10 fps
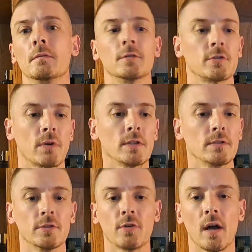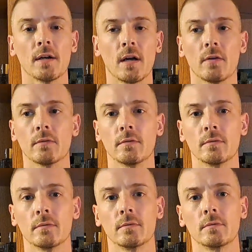straight to the dry down,
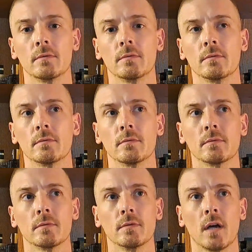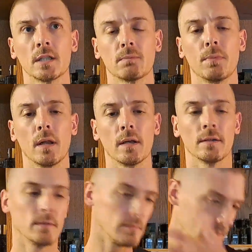nice blend,